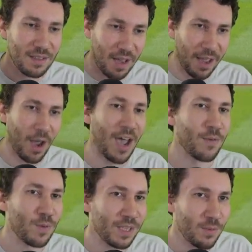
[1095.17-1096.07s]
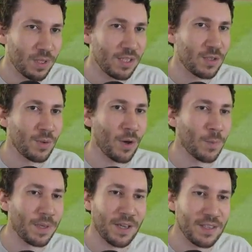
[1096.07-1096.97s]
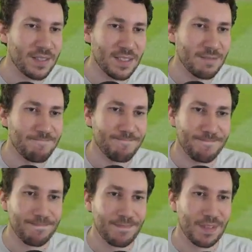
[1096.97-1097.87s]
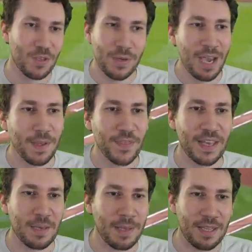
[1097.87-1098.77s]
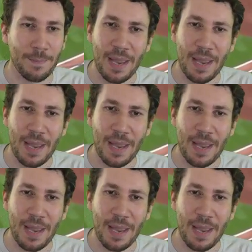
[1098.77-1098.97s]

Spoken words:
I really, really do hope, because you got thinking about that.